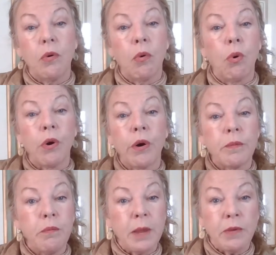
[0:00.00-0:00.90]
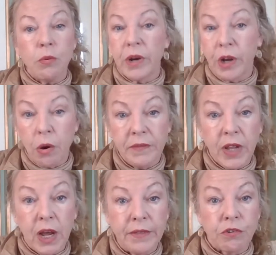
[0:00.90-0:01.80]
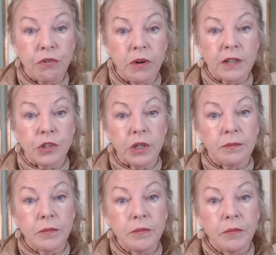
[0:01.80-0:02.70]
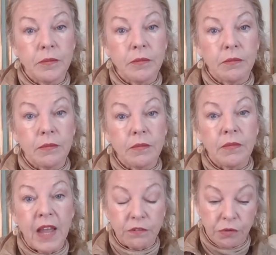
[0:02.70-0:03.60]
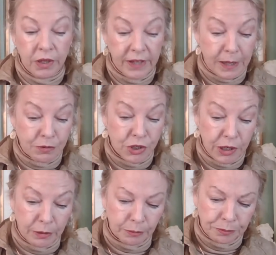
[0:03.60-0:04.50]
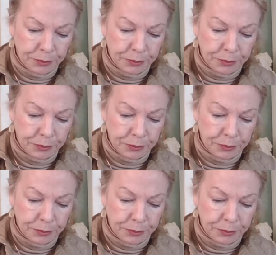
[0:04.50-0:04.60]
or maybe you want to go in the other direction. That's really up to you.